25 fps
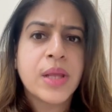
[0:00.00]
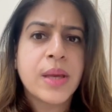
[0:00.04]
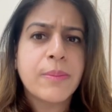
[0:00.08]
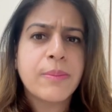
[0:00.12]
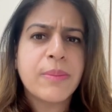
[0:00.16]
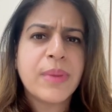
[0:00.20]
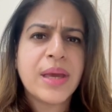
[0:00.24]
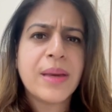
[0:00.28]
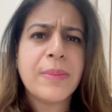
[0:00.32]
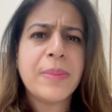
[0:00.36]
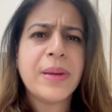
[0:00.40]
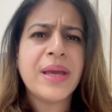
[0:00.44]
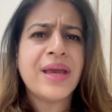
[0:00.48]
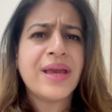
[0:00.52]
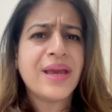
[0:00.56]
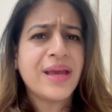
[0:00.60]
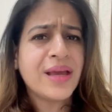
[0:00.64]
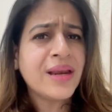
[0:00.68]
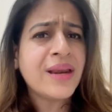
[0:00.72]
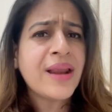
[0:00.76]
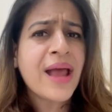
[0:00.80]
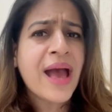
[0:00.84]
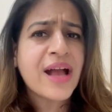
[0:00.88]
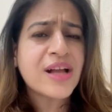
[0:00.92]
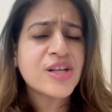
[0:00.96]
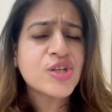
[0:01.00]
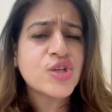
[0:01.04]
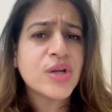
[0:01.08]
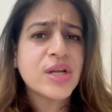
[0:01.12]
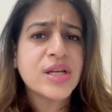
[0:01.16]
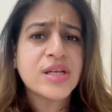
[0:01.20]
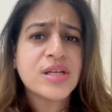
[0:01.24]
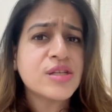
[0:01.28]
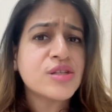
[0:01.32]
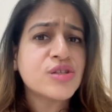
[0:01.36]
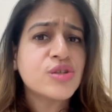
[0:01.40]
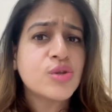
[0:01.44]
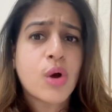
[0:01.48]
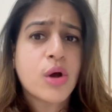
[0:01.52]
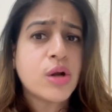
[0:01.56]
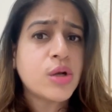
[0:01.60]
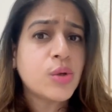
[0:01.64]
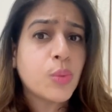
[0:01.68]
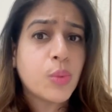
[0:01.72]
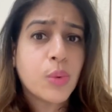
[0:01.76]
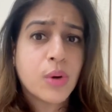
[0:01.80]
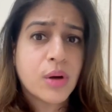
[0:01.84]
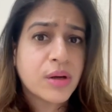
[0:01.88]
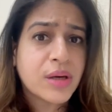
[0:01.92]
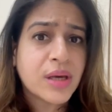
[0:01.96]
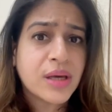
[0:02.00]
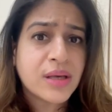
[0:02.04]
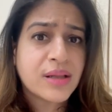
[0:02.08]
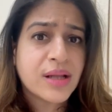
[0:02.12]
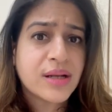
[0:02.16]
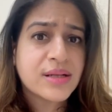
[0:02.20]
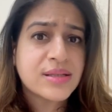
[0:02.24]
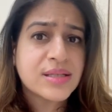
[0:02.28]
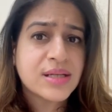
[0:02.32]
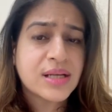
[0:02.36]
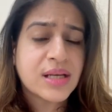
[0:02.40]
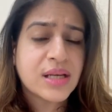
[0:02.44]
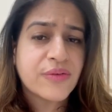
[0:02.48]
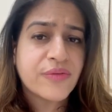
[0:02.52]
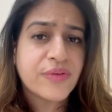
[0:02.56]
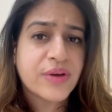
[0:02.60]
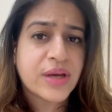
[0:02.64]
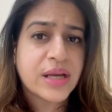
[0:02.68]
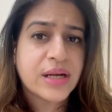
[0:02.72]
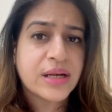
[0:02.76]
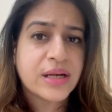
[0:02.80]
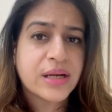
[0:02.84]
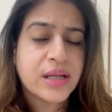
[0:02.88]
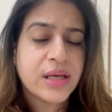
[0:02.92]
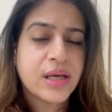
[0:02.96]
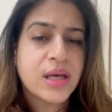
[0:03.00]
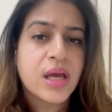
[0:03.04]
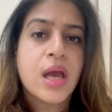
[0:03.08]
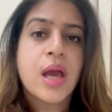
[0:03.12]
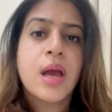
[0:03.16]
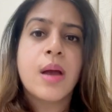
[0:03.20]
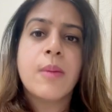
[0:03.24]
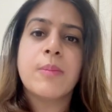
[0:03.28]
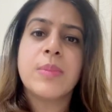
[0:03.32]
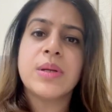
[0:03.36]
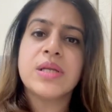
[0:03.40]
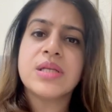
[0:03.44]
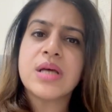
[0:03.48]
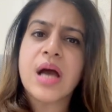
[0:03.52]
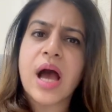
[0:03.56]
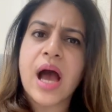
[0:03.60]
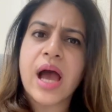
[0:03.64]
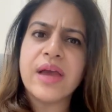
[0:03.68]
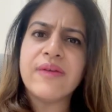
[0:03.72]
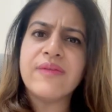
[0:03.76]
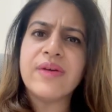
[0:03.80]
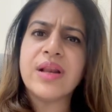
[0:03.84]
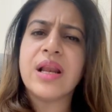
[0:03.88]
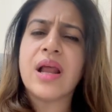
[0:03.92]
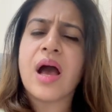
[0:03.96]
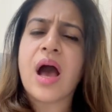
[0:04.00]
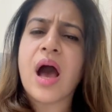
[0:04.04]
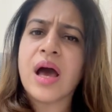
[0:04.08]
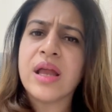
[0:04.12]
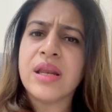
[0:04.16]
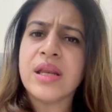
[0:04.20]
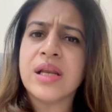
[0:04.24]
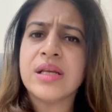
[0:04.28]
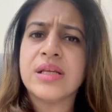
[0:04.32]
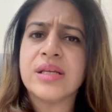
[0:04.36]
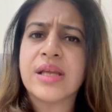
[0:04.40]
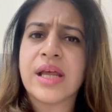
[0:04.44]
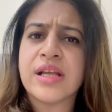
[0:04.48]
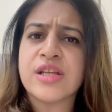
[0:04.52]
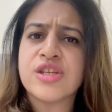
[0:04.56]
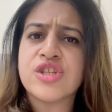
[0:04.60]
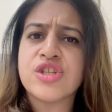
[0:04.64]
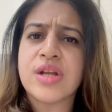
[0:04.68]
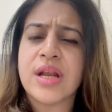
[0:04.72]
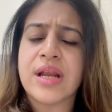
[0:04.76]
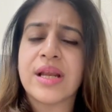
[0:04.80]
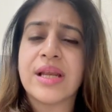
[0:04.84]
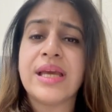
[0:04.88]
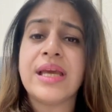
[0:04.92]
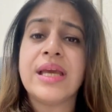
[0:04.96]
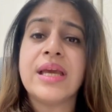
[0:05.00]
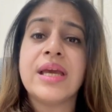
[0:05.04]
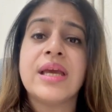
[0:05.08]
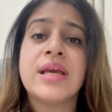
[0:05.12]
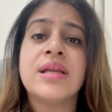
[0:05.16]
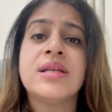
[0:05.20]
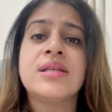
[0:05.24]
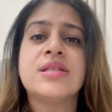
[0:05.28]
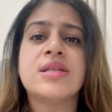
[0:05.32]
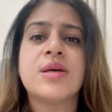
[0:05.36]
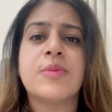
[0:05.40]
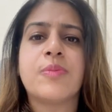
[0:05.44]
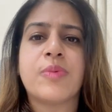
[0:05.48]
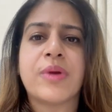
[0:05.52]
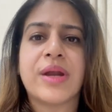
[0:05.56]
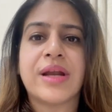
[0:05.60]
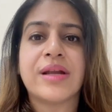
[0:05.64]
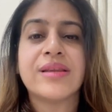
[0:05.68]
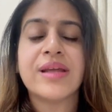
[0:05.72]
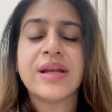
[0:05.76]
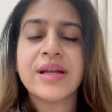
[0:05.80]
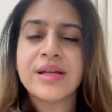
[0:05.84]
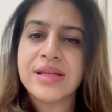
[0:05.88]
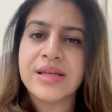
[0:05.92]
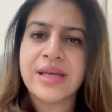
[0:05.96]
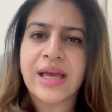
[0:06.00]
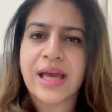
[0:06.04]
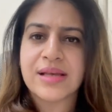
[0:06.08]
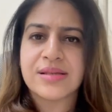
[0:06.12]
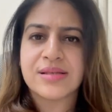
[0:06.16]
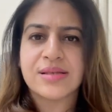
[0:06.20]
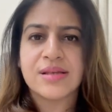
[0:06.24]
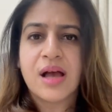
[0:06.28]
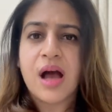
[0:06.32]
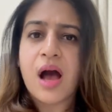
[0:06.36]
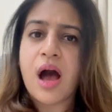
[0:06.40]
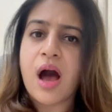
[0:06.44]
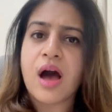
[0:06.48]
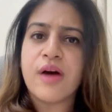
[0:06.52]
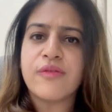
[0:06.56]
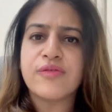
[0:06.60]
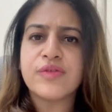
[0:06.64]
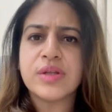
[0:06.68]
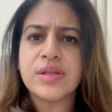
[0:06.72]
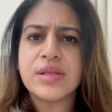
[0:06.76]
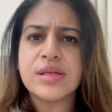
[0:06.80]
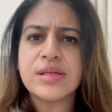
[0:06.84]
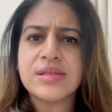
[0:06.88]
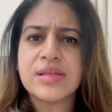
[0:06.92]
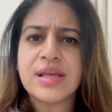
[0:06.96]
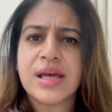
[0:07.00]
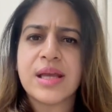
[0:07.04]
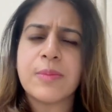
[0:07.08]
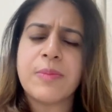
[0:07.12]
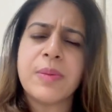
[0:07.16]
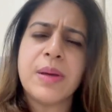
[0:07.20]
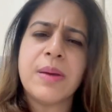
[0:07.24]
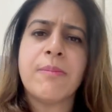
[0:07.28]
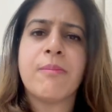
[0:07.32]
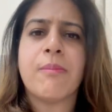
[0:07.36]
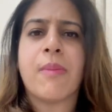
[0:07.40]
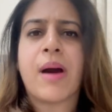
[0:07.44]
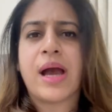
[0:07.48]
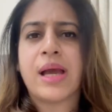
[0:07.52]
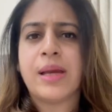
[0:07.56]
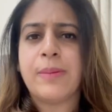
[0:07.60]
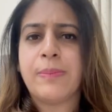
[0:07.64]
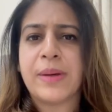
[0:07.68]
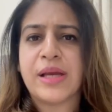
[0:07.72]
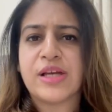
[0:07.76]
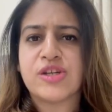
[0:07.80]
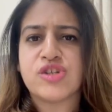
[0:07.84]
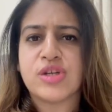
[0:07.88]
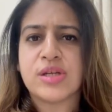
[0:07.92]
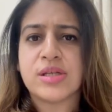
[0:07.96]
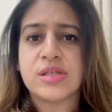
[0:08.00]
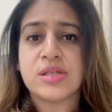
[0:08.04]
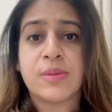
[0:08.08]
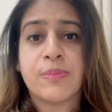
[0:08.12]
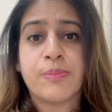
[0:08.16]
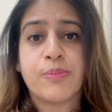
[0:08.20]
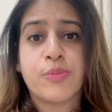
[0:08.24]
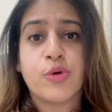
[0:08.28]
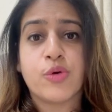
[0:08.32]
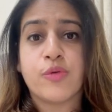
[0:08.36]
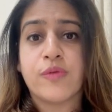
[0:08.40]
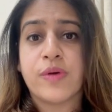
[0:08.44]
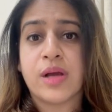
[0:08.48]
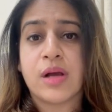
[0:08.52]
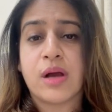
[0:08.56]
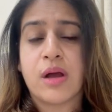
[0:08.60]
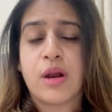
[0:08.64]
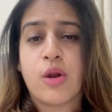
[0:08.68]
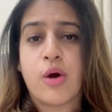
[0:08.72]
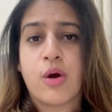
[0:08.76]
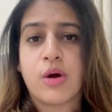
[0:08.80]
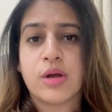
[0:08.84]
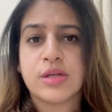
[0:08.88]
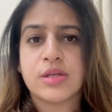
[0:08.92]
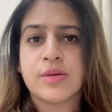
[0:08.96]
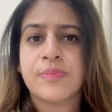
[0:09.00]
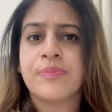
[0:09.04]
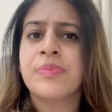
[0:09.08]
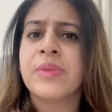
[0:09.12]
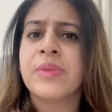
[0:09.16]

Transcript: Maybe in actual it is not working that significantly, but I will unintentionally interpret that yes, after this therapy, my patient is improving a lot.